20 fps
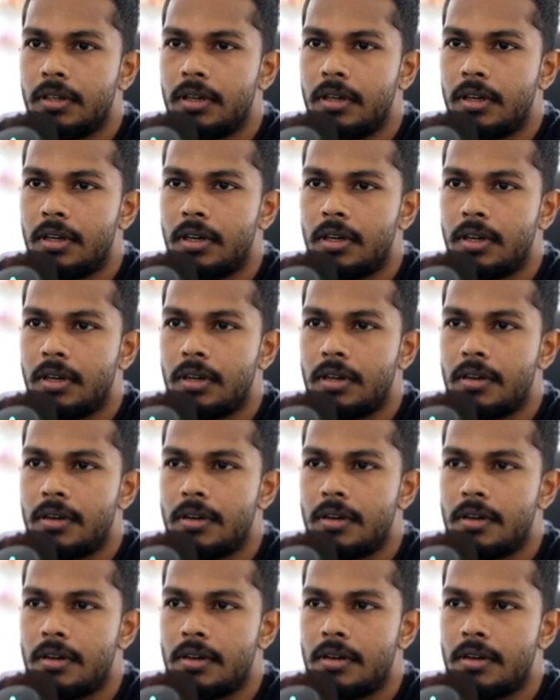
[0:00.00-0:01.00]

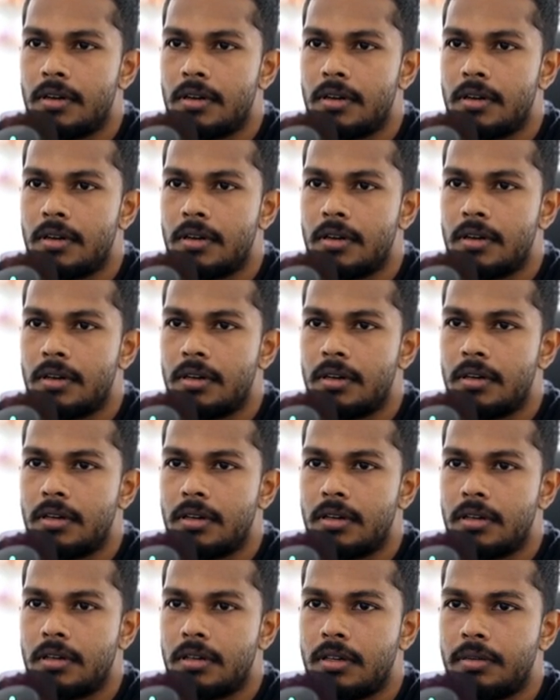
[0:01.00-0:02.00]

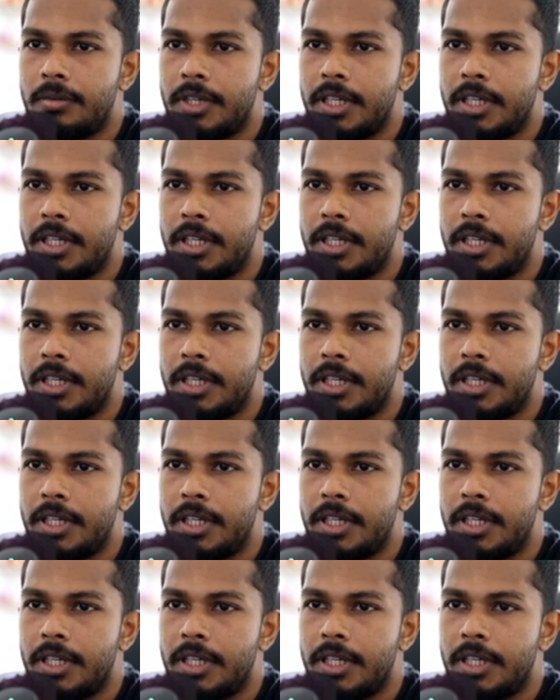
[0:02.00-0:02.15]
I'm